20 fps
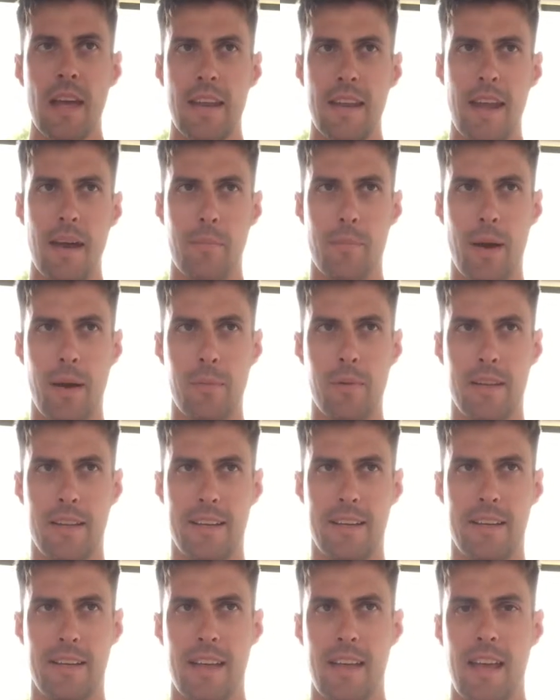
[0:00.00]
Now
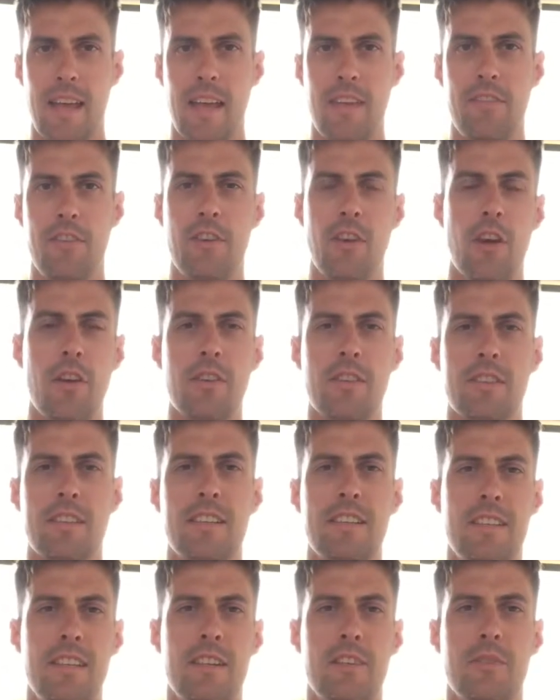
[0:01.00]
bubbling. If you notice
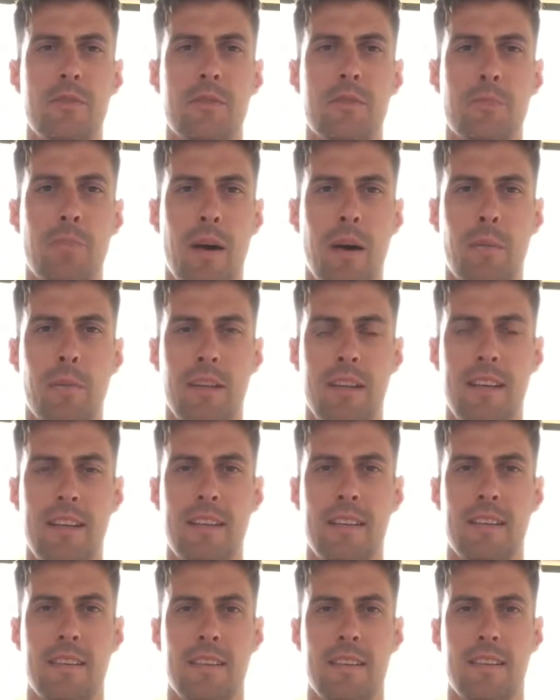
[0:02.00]
continuous
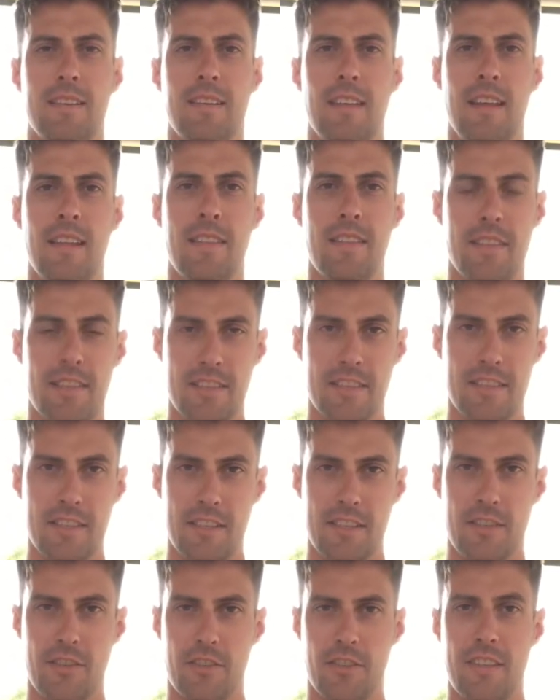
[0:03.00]
bubbling, then this is an
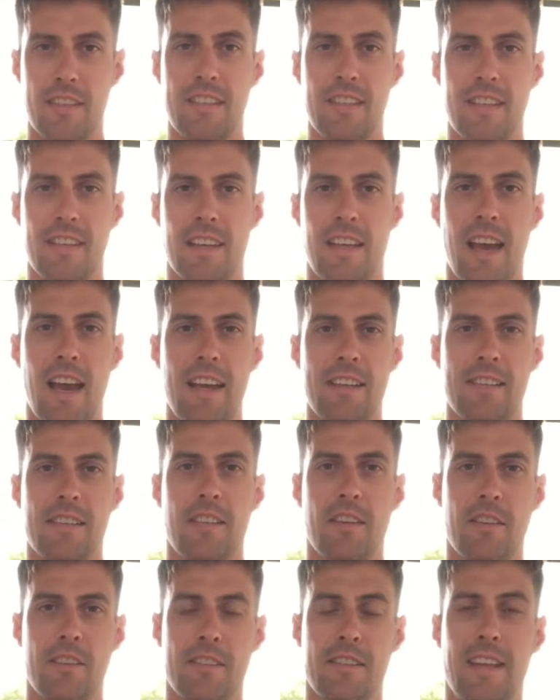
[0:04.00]
issue. This indicates that
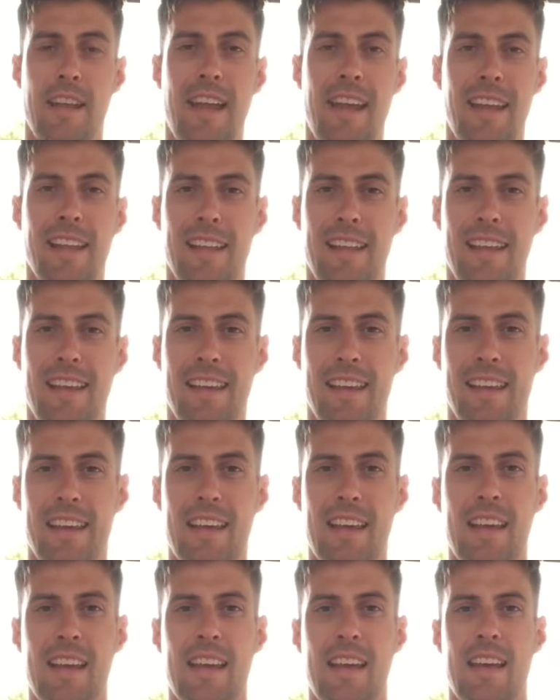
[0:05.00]
there is an air leak
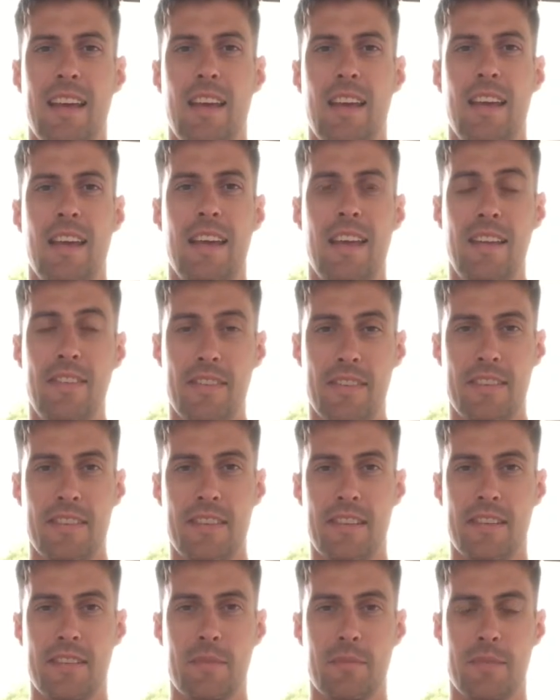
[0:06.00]
in the
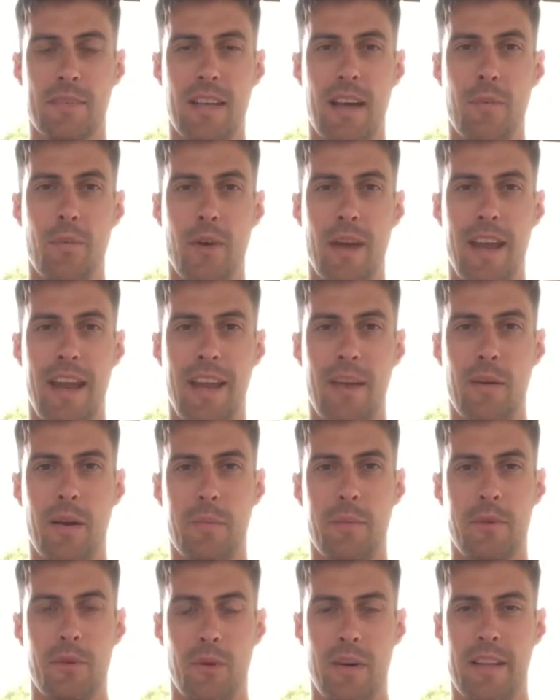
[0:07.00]
system somewhere, anywhere
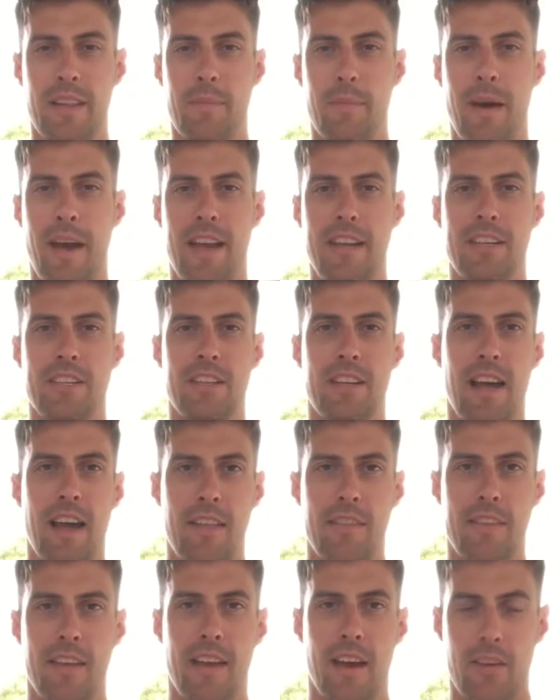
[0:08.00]
between the patient
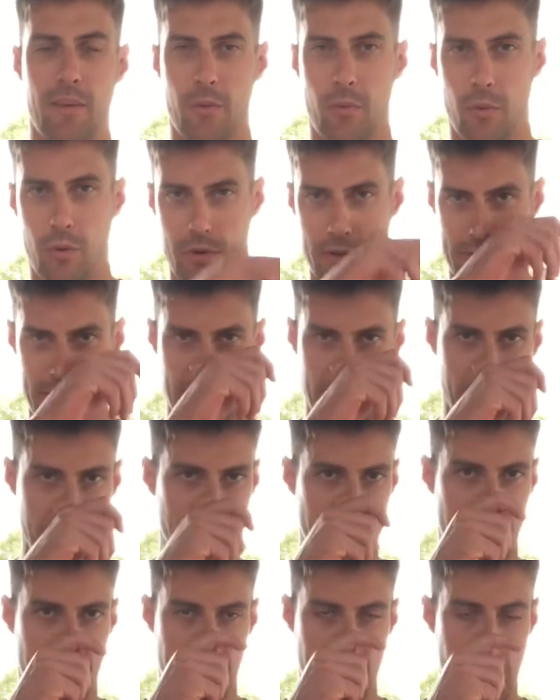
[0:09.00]
and the underwater seal
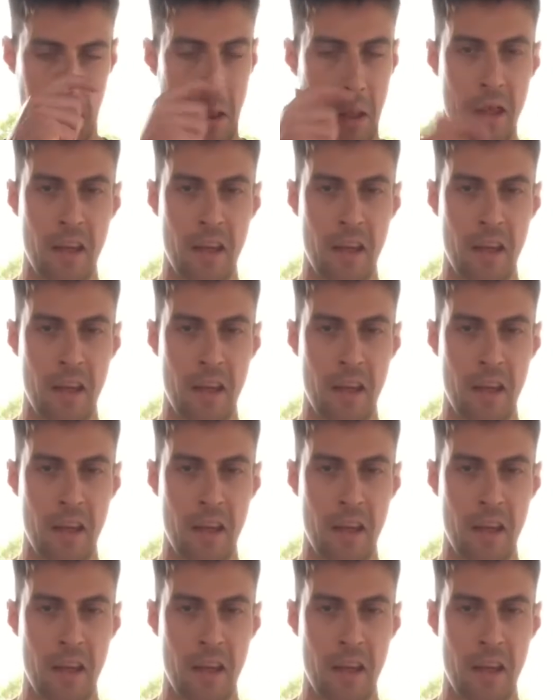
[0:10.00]
drain.